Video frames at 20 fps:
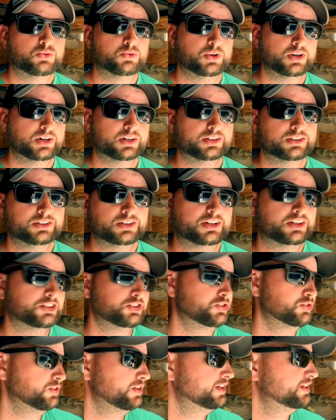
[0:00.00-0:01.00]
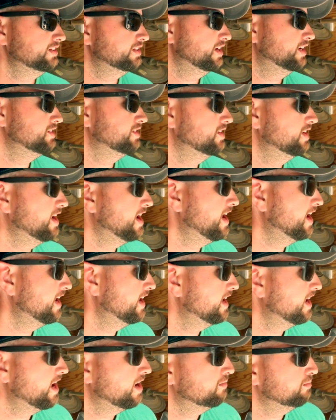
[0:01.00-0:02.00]
Well, Green Touch and
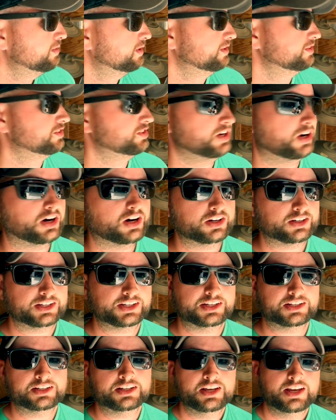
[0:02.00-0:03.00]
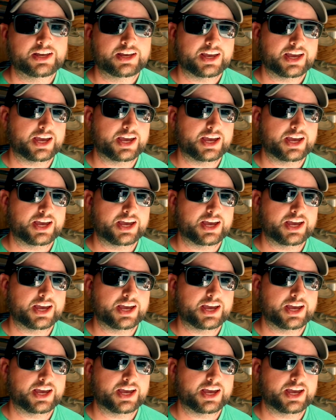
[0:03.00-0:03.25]
I have been talking,